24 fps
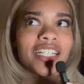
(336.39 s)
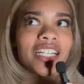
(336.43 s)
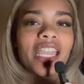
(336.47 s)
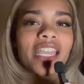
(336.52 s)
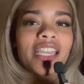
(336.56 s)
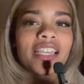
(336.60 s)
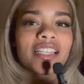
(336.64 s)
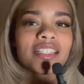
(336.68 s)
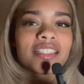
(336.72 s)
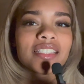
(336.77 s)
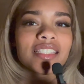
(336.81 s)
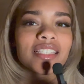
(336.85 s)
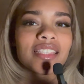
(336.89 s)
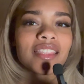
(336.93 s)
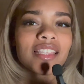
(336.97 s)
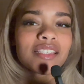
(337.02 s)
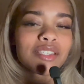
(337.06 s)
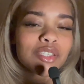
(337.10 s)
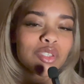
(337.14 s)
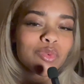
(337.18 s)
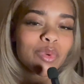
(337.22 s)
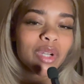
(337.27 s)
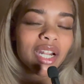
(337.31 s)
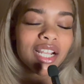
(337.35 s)
And
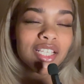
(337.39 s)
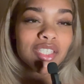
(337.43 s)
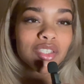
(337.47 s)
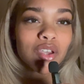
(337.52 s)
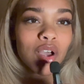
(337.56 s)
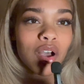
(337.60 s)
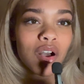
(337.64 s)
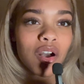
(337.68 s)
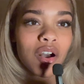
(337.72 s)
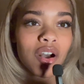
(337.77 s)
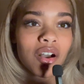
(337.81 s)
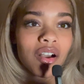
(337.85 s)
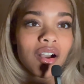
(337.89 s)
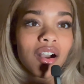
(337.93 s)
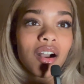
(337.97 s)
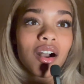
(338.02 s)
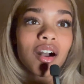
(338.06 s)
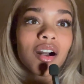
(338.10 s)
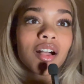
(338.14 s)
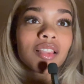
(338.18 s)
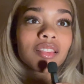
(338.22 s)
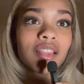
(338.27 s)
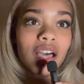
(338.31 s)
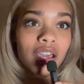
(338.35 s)
this is when I saw
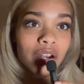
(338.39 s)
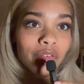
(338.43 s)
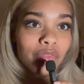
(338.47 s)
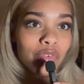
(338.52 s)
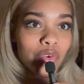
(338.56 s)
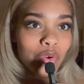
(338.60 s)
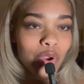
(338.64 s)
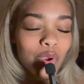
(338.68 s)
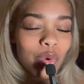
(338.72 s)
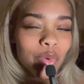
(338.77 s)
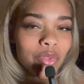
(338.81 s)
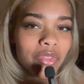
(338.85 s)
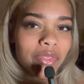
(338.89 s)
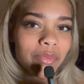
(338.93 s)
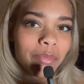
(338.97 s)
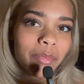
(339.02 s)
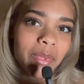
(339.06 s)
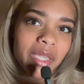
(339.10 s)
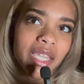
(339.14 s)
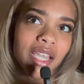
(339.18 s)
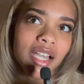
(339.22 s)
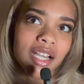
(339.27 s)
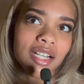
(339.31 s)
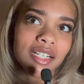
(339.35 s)
a lot of growth
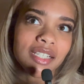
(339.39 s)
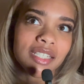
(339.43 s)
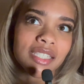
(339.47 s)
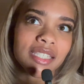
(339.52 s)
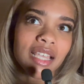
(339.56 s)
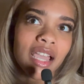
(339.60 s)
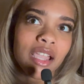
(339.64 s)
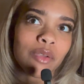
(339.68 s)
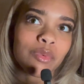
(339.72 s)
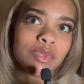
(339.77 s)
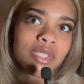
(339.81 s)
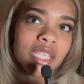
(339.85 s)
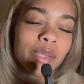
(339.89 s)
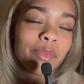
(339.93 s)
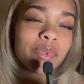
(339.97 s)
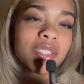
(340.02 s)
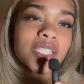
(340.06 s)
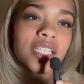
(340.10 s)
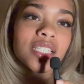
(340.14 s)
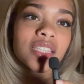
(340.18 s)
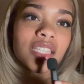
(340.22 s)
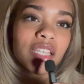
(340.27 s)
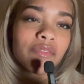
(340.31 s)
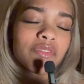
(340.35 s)
because I was able
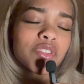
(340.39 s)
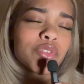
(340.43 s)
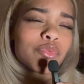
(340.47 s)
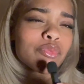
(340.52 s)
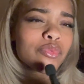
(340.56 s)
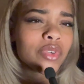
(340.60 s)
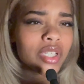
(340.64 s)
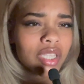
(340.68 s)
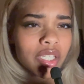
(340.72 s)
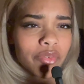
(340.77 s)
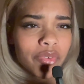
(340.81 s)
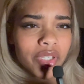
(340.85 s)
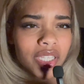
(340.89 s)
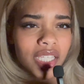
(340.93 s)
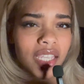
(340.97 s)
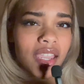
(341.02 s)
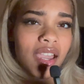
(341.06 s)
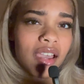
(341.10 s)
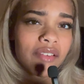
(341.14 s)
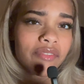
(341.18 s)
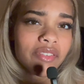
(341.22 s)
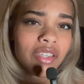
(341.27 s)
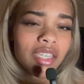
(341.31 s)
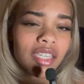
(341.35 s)
to lift really, really
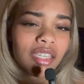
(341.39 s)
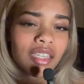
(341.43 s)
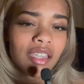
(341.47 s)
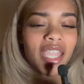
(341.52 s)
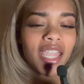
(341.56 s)
heavy,